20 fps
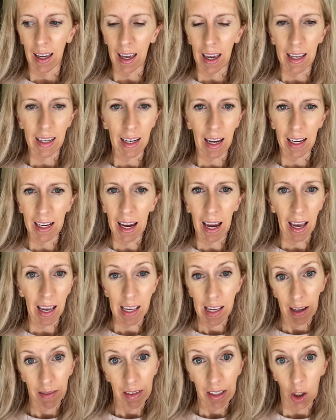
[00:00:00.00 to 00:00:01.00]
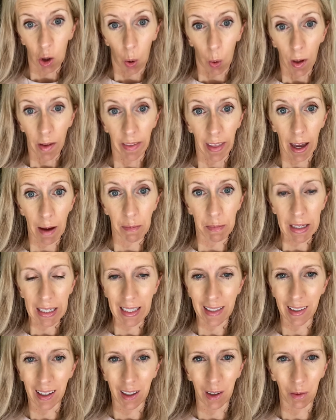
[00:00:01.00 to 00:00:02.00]
and I haven't told them
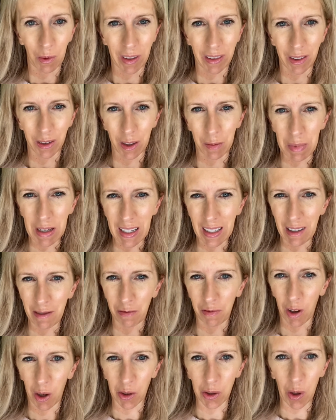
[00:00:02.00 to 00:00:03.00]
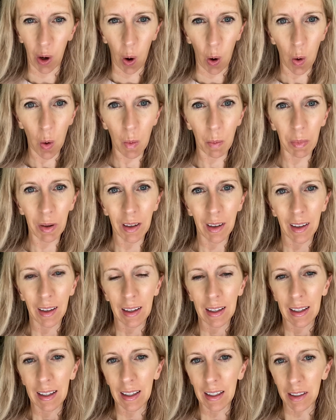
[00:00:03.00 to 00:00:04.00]
because I don't want there to be any false hope
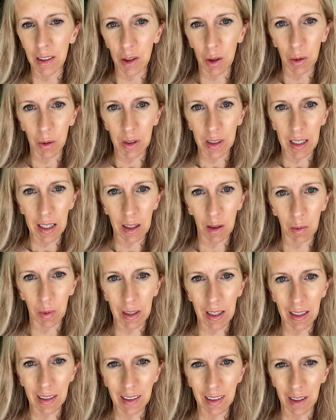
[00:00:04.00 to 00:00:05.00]
associated with this.